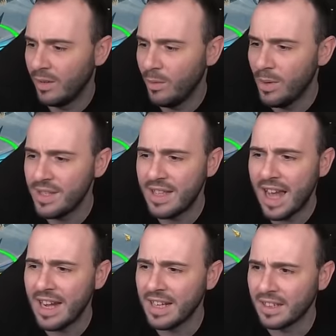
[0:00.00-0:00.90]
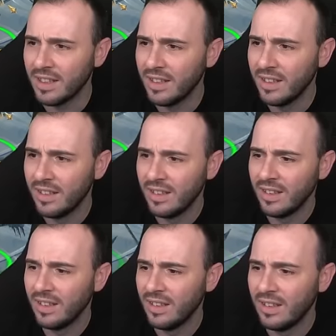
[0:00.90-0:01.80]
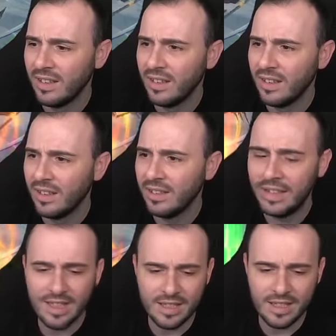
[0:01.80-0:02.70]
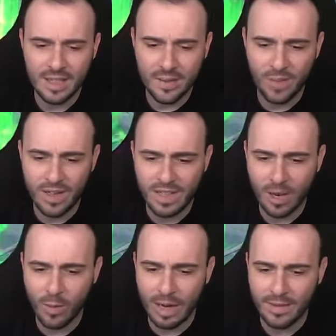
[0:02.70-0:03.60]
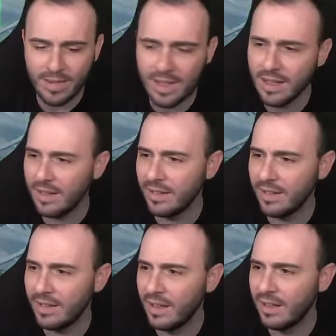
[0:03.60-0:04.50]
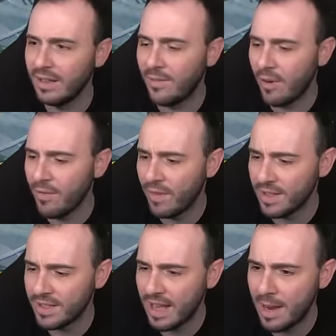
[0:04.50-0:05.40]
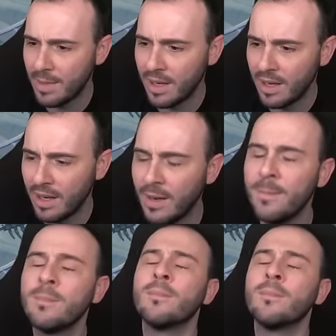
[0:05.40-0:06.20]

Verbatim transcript: Was that it? This this feels like when I've seen uh, the very first time... Uh,